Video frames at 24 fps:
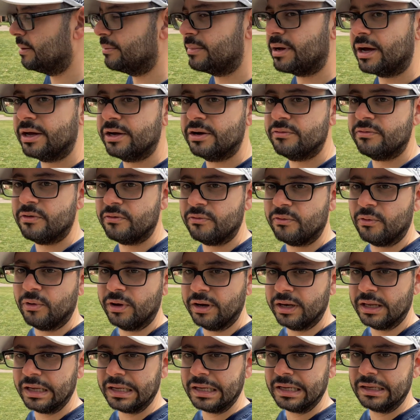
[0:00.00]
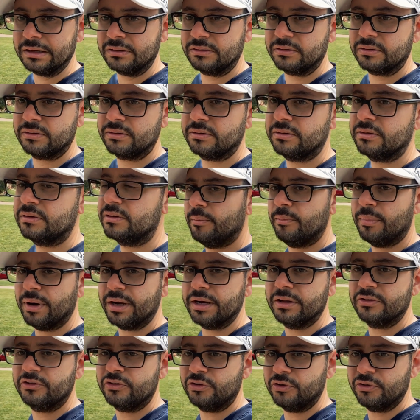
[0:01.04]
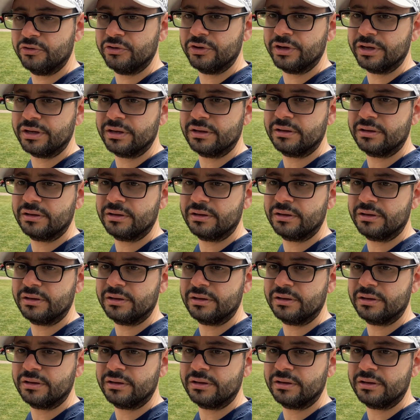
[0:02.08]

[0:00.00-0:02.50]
kind of avoiding it. but it's using